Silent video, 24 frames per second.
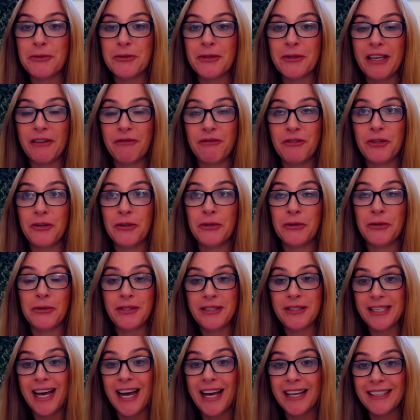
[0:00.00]
give you
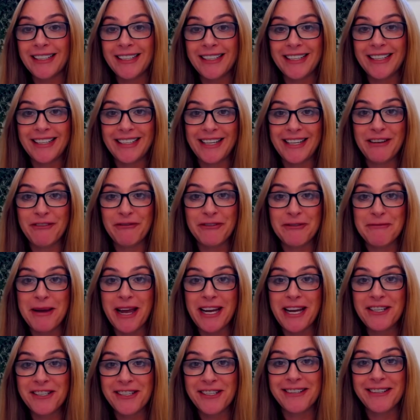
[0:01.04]
data and
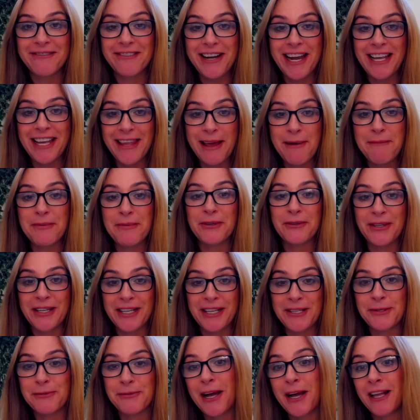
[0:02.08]
information around that
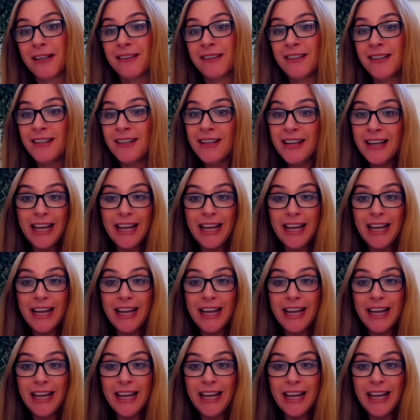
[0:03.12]
building as well.